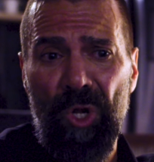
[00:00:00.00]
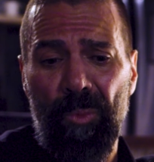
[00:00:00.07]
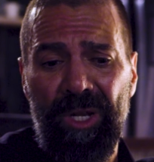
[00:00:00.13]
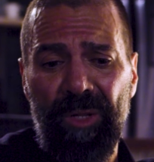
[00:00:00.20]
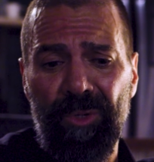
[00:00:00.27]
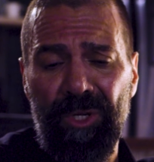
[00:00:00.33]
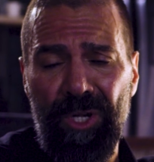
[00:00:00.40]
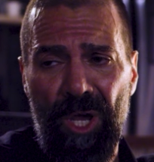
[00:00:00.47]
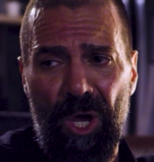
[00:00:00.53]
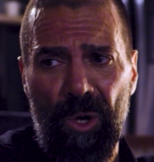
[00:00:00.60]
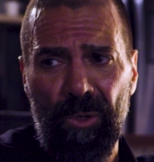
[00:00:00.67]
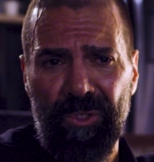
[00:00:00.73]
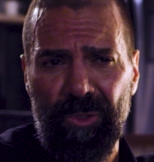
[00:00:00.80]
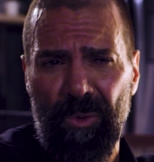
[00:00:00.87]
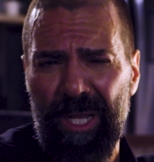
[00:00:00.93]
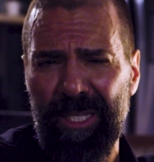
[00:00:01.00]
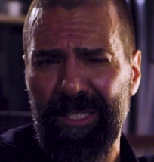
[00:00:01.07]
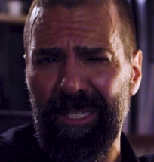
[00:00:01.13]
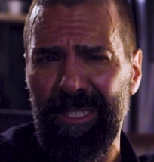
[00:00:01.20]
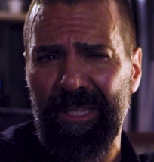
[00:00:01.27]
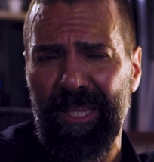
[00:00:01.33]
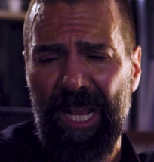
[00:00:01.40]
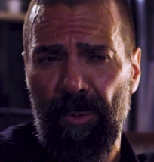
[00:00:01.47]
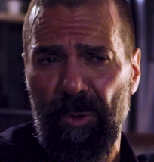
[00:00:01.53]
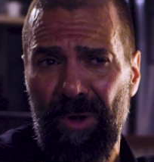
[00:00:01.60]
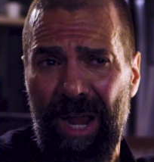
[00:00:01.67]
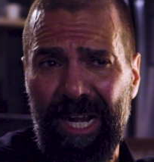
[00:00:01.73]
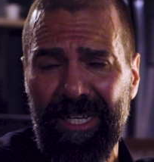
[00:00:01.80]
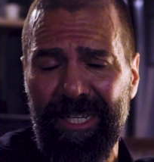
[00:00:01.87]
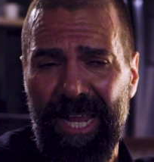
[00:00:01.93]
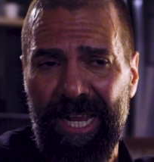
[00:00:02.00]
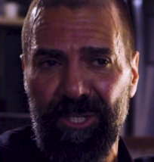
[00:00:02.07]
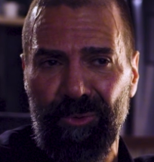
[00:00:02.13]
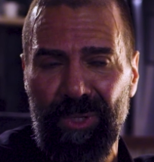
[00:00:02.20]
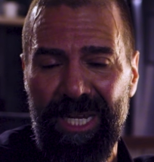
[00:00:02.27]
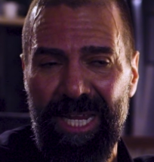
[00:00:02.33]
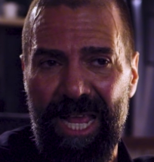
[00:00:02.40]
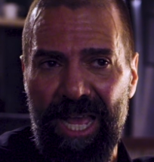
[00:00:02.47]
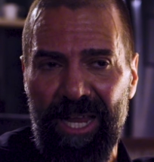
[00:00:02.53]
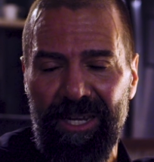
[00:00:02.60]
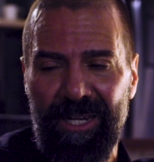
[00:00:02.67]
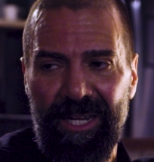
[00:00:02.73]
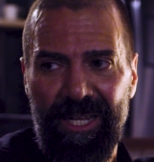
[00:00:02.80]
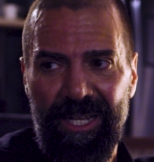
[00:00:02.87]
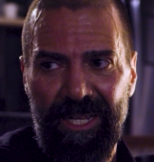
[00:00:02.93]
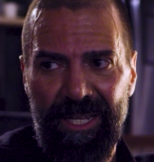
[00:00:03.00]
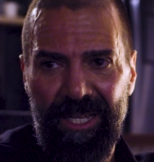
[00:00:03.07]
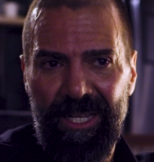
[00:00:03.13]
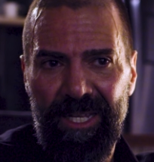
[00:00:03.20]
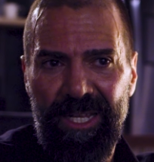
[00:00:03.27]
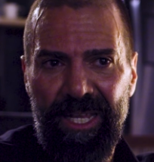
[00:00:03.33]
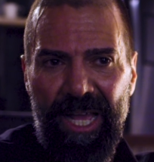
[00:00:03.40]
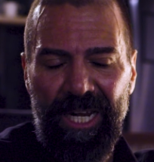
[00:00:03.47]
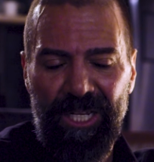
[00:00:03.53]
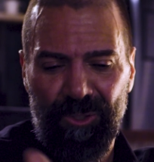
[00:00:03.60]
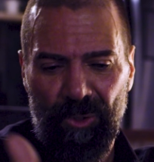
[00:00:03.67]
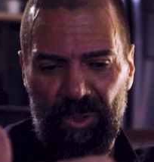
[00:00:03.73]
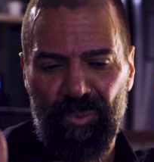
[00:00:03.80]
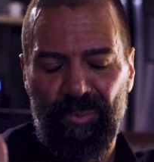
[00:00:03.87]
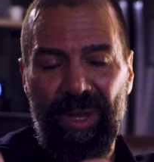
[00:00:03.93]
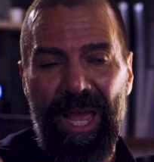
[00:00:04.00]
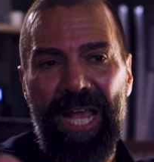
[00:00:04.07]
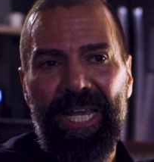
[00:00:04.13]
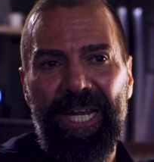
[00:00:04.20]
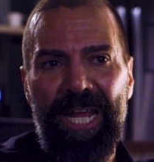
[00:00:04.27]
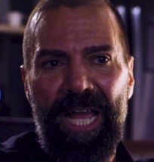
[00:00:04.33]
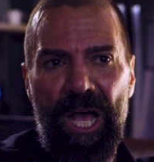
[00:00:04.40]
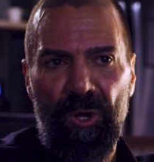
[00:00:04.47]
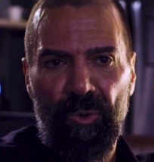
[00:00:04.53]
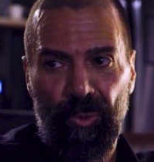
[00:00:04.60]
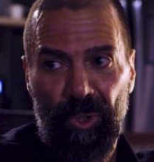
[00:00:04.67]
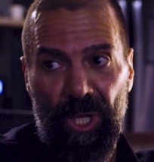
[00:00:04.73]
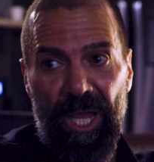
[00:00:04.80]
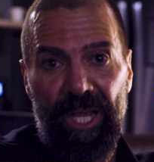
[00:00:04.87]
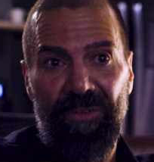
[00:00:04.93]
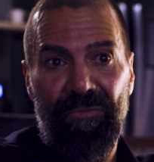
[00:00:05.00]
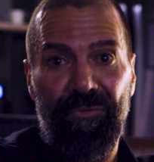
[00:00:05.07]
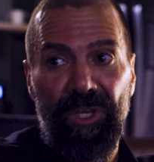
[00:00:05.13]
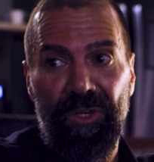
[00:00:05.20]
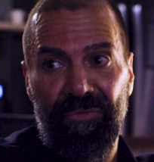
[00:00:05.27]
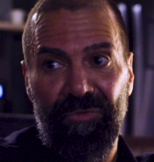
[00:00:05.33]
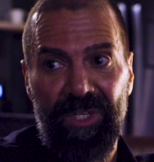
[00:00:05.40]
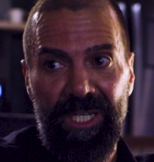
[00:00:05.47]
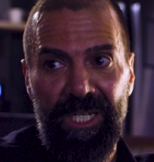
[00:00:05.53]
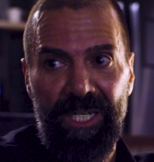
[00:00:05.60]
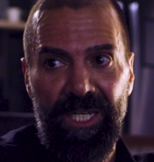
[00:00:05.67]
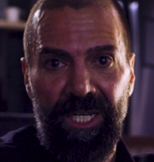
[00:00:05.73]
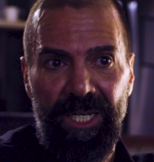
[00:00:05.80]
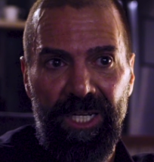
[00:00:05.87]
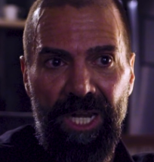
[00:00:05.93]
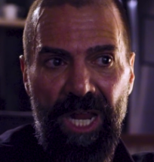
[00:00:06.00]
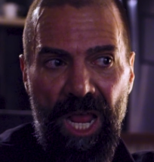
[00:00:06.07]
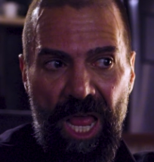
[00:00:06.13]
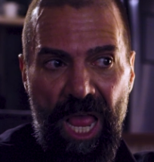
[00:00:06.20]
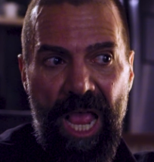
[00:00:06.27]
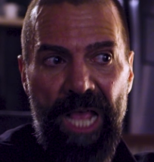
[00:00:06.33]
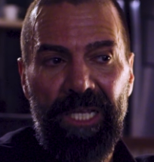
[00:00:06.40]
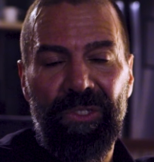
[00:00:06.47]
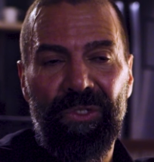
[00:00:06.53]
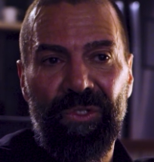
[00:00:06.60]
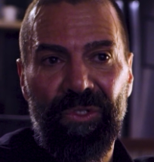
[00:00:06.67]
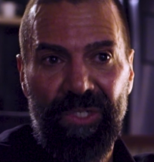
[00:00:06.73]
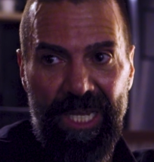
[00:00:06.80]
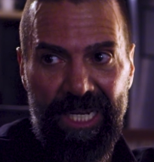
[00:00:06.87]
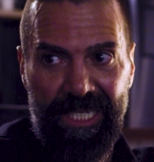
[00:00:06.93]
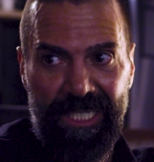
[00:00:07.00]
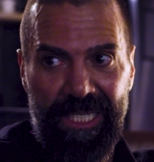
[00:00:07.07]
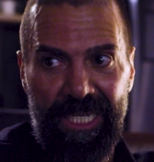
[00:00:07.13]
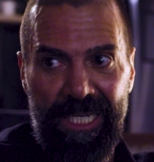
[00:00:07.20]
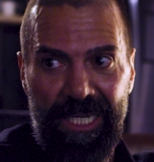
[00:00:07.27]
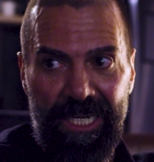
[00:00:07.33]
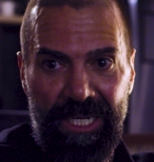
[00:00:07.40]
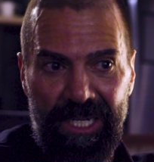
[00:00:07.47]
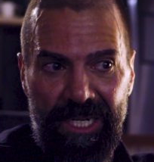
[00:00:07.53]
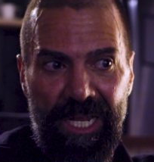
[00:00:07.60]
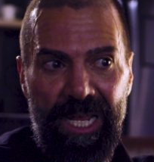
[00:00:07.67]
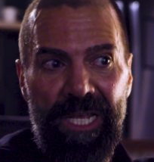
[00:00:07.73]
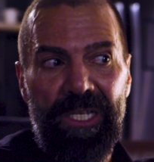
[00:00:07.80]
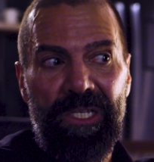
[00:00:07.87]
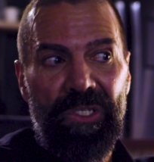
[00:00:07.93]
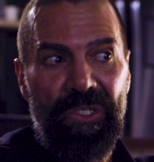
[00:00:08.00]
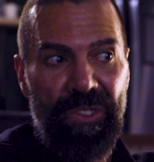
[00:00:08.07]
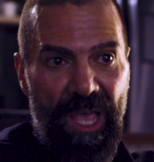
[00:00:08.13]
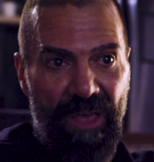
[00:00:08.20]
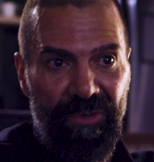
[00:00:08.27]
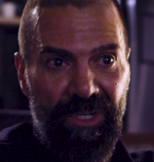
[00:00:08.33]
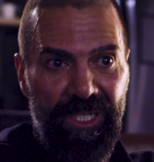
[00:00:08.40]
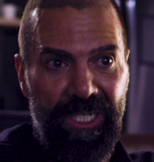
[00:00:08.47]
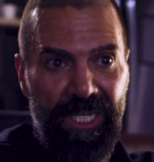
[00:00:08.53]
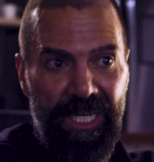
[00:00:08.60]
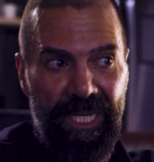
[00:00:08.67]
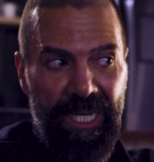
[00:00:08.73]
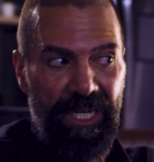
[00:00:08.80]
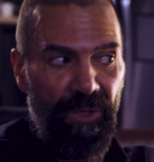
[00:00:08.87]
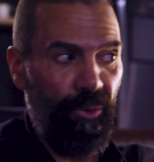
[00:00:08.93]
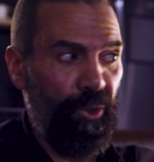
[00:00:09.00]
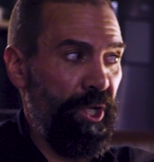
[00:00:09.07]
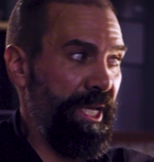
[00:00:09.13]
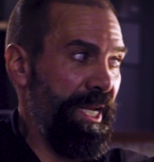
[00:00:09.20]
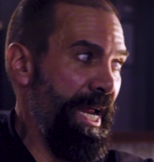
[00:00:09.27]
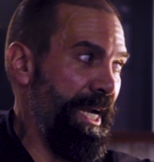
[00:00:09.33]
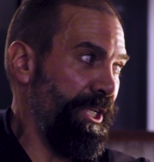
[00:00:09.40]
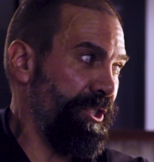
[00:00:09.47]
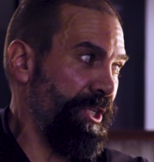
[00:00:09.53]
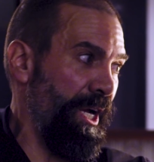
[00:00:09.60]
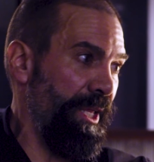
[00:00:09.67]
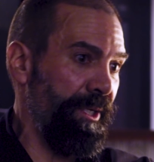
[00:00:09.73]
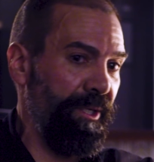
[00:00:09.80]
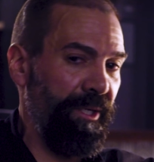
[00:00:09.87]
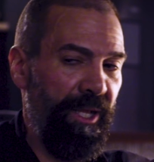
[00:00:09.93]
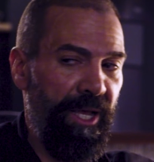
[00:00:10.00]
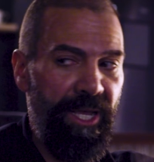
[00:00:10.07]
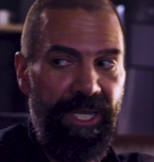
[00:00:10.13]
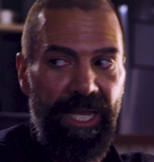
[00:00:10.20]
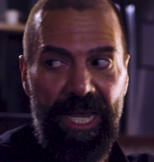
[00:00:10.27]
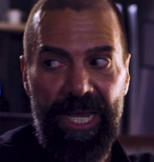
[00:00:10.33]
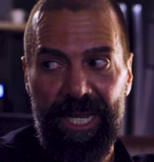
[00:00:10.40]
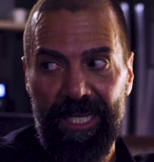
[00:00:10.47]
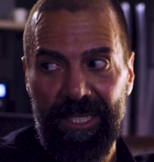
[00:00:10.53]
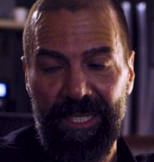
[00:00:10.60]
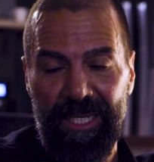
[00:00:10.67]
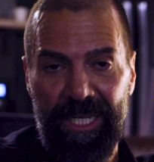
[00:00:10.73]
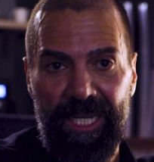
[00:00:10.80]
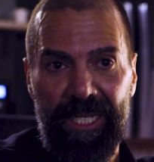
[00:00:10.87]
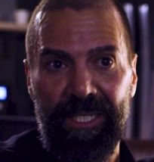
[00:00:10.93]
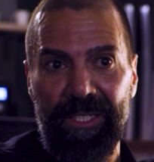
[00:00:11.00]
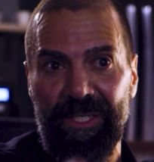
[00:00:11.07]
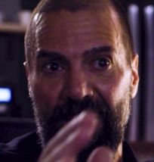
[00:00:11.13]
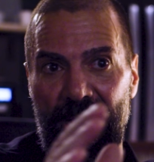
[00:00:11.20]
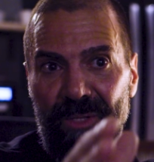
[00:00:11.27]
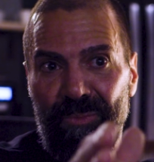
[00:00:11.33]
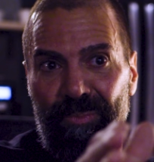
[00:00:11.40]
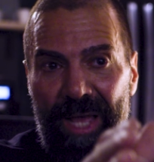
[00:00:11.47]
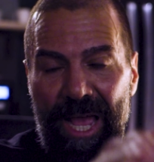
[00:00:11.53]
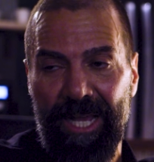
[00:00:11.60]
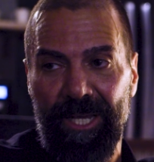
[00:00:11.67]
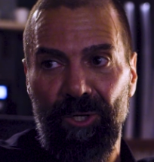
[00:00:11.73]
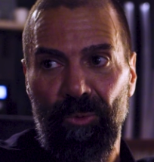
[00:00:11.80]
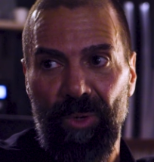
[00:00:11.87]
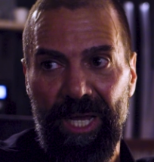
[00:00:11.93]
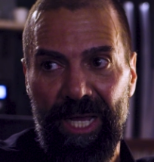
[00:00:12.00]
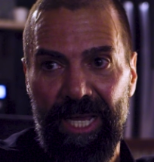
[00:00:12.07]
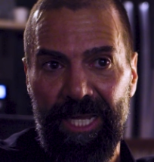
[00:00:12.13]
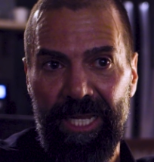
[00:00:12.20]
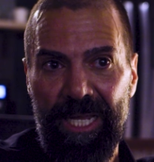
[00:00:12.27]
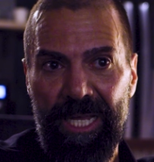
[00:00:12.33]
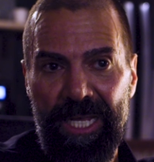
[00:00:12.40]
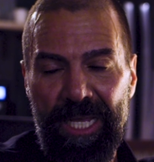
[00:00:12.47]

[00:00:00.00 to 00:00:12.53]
nobody would know. So I didn't think we were out of danger yet. And he starts backing out, and we're like 15, 16, 17, and we're looking at each other like 18, and this guy's backing away,